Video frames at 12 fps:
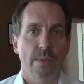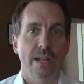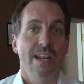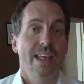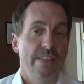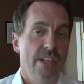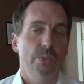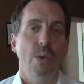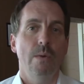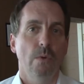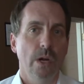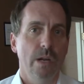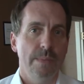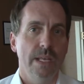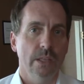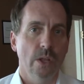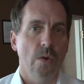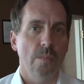but this way we're going to be
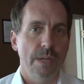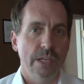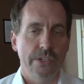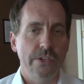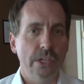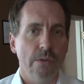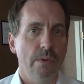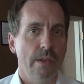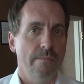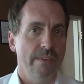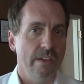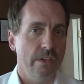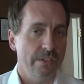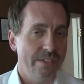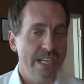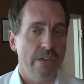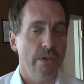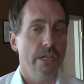alone because he's going to reveal a
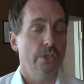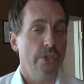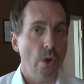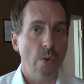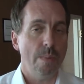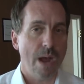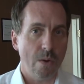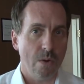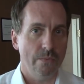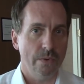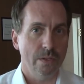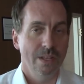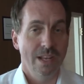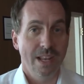secret so powerful